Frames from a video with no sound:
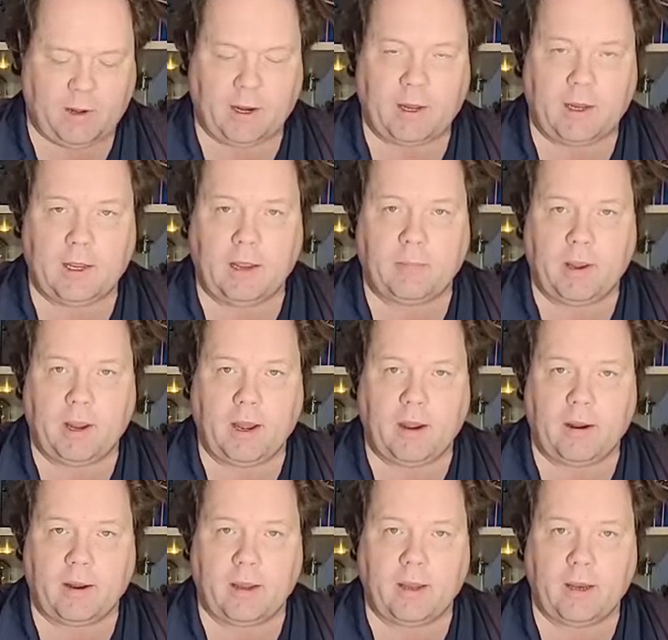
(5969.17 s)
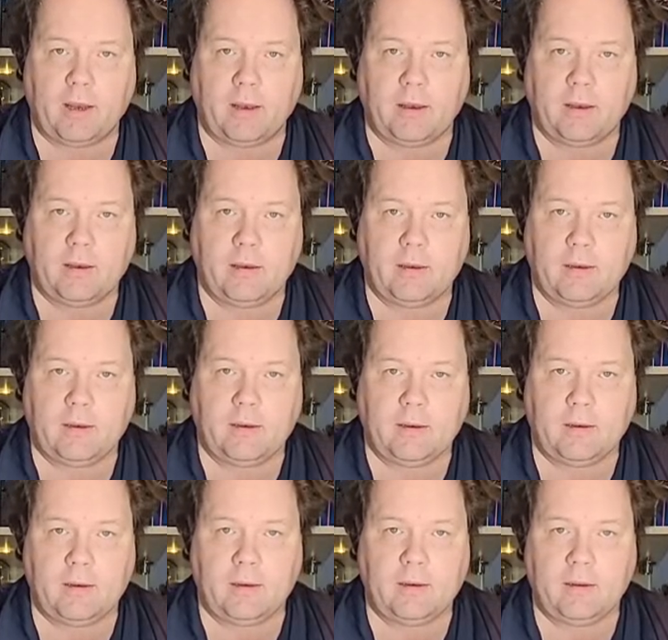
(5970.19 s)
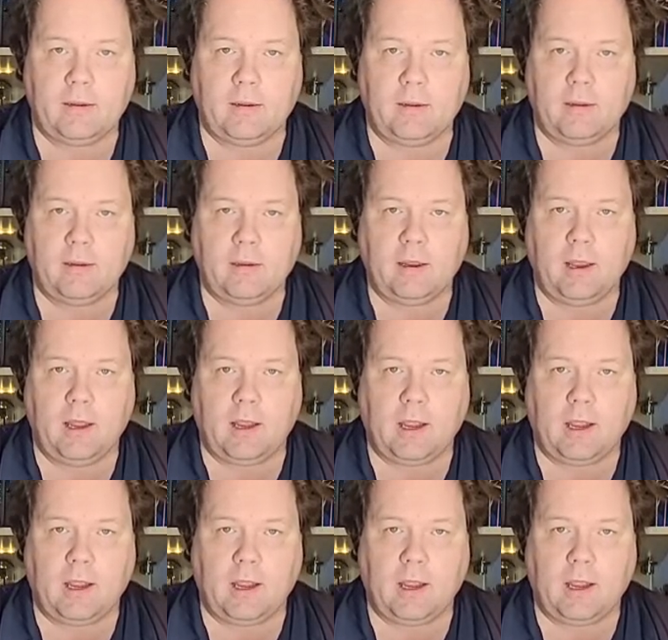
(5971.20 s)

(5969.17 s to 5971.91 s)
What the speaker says: when I cut my hair again. I